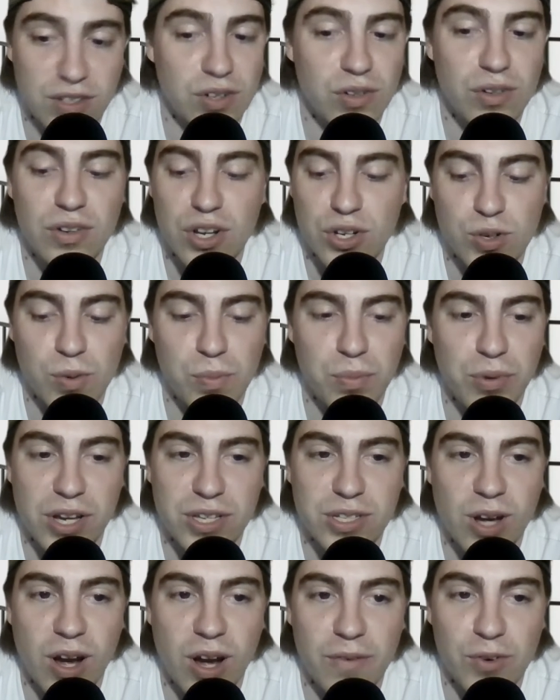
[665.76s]
initial
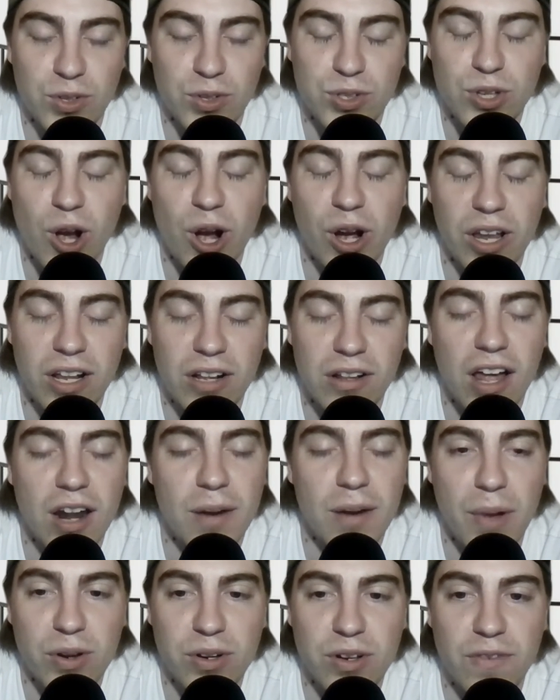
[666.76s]
press conference talking a lot
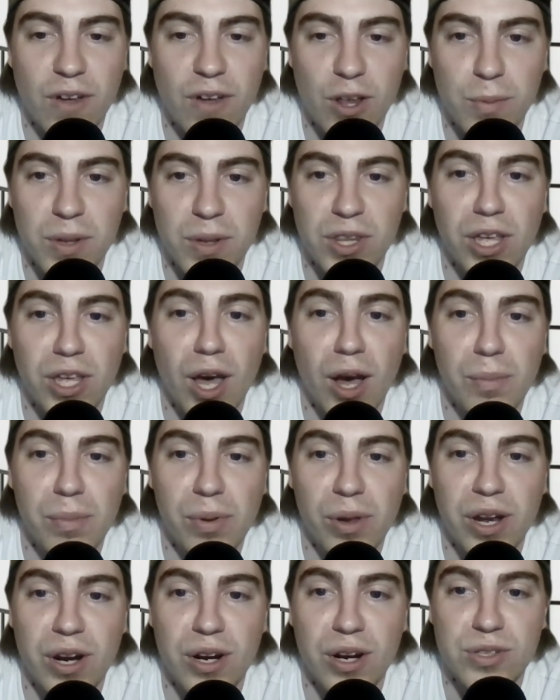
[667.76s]
about developing the young
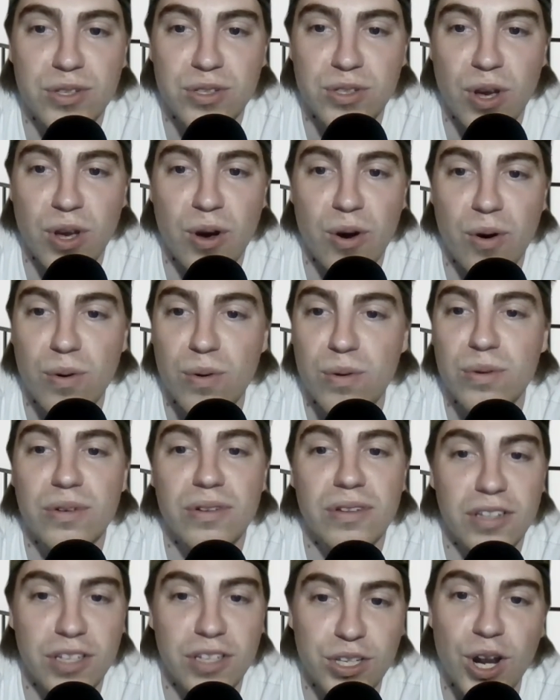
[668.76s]
players. So,
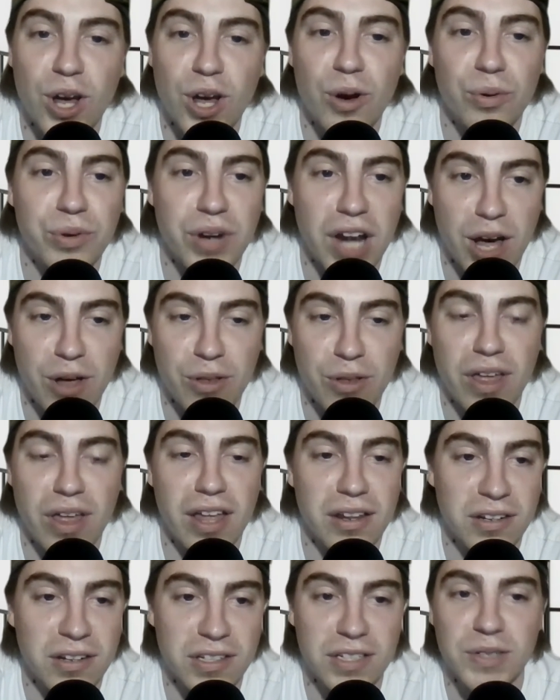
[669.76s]
now
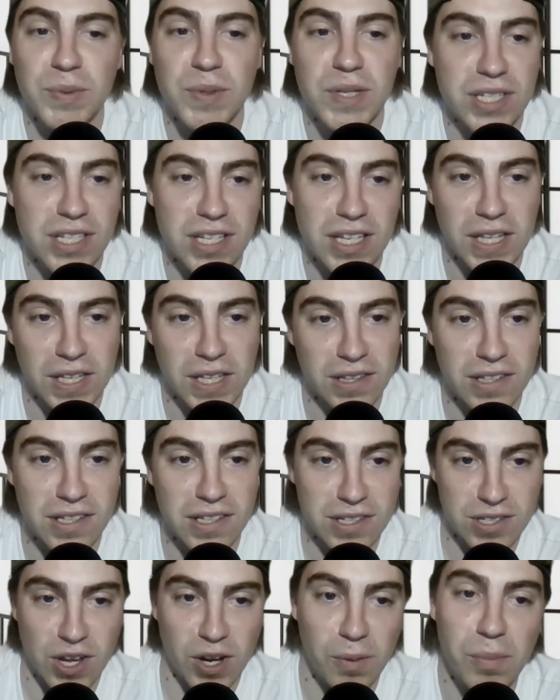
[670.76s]
that we see that
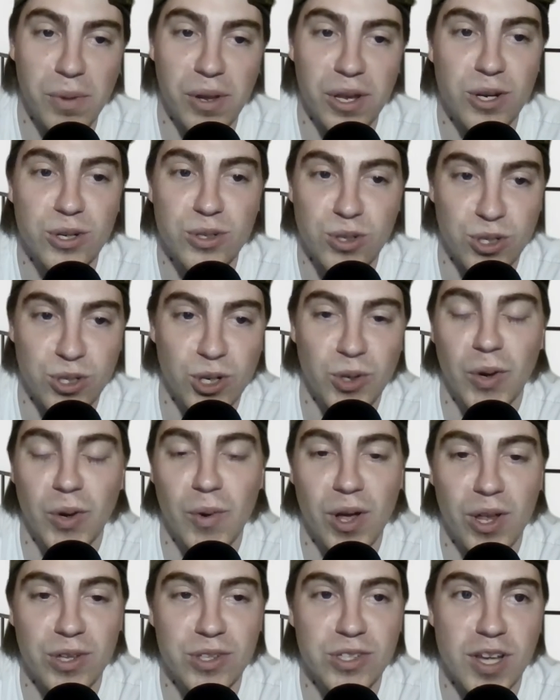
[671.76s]
these young players are doing
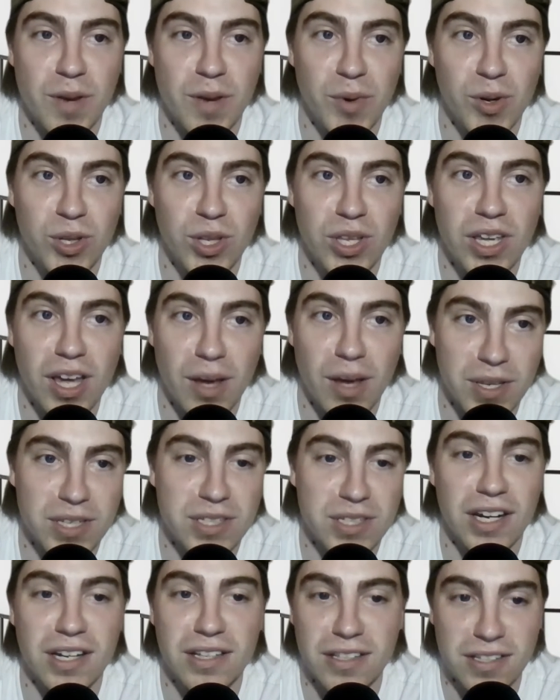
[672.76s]
well in Summer League, I'm
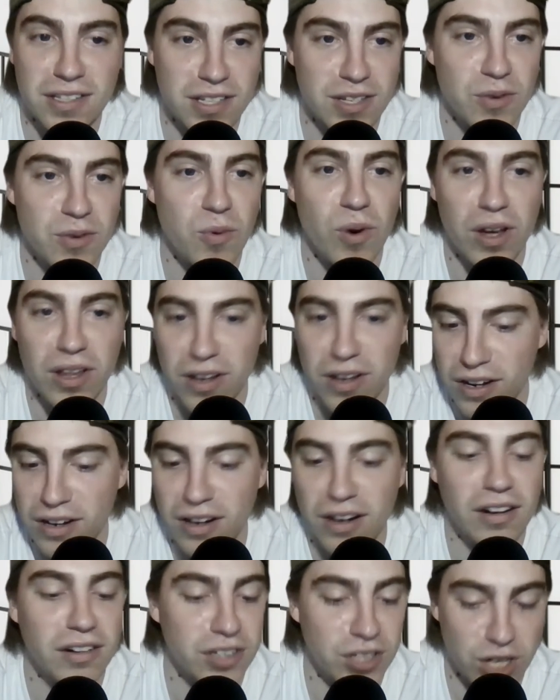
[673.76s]
excited to see what,
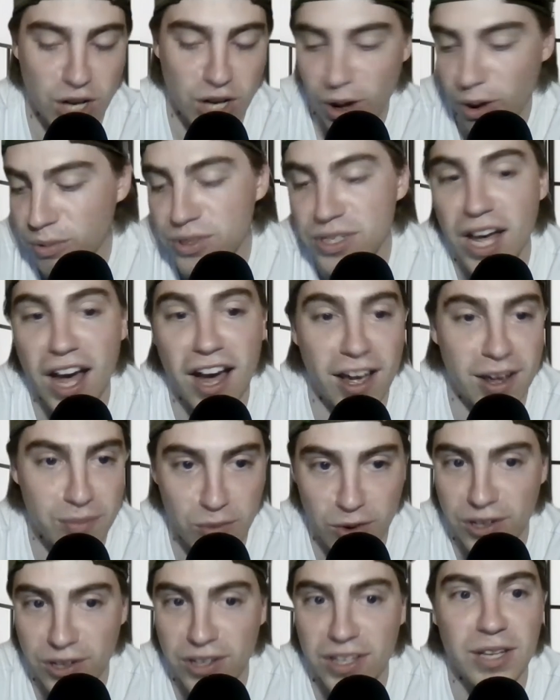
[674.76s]
time
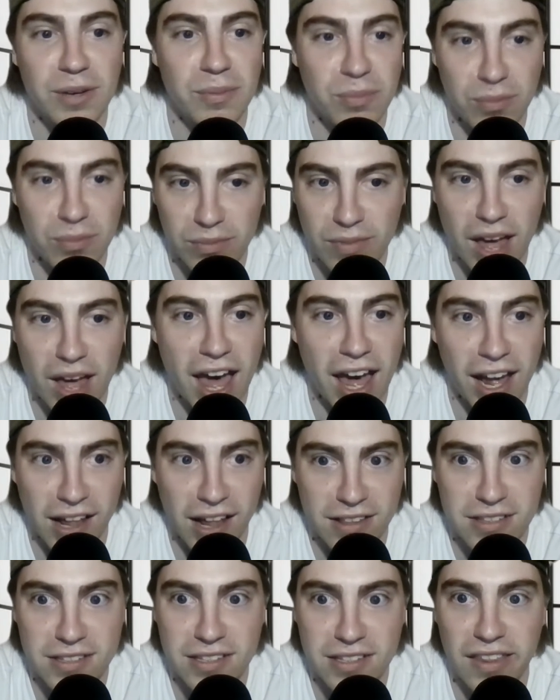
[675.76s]
with him
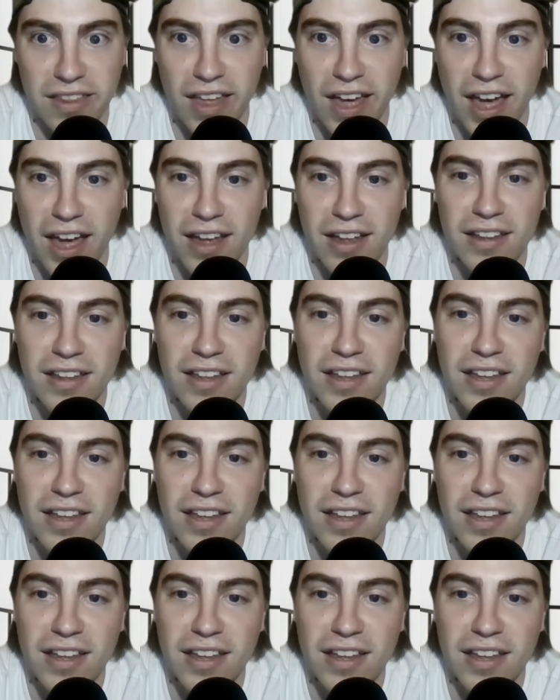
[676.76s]
adds to that.